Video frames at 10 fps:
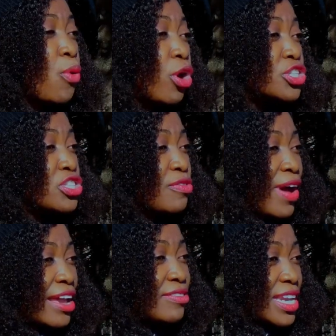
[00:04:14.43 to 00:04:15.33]
one to
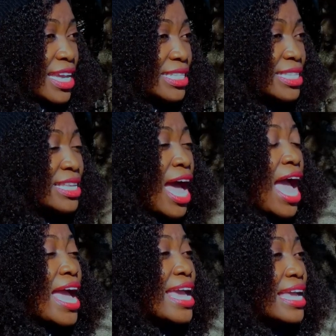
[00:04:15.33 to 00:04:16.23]
surviving it
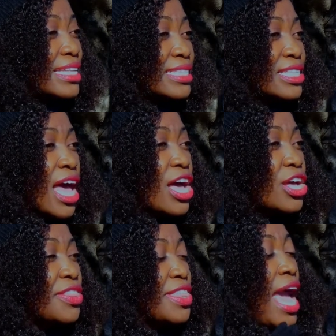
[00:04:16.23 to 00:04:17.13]
is
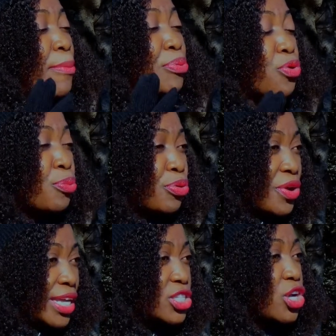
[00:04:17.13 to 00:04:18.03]
the
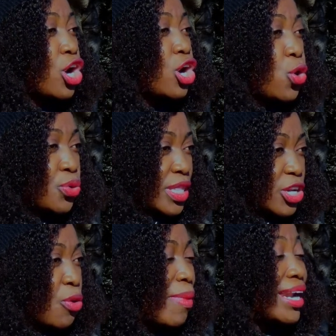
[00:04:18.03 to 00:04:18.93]
appropriate clothing.
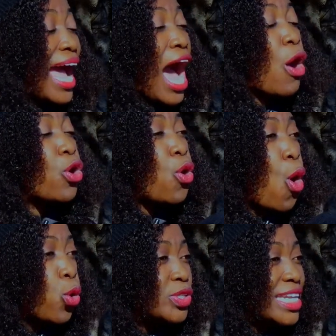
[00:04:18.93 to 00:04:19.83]
No matter how
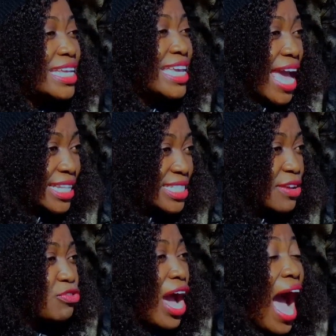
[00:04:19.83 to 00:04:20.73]
cold it gets,
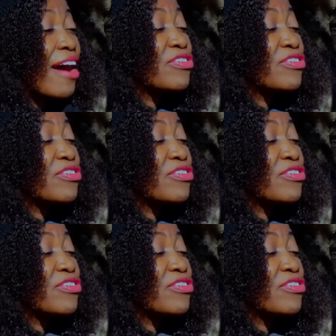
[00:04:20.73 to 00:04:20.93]
if you have